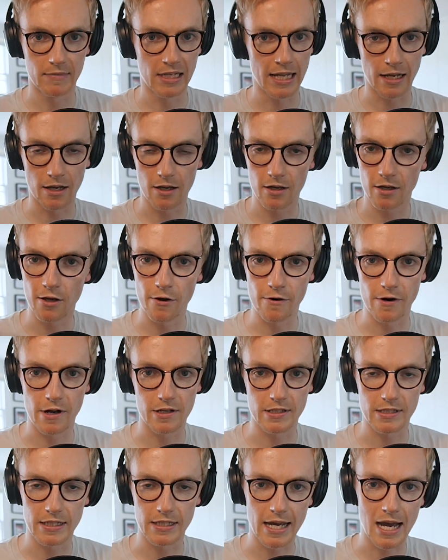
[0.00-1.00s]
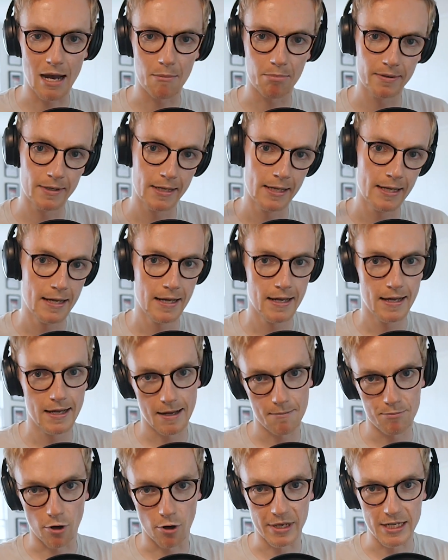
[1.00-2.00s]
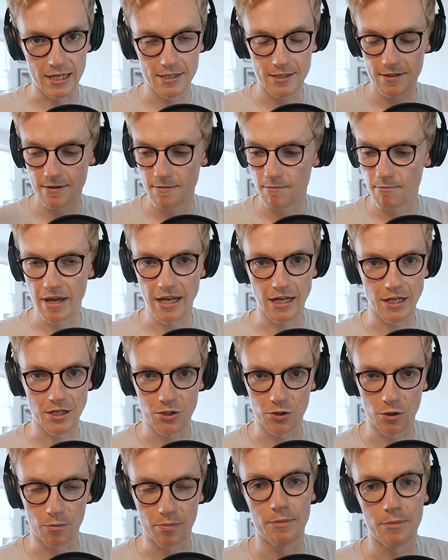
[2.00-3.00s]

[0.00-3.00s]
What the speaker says: Link, curiosity gap, promise, making sure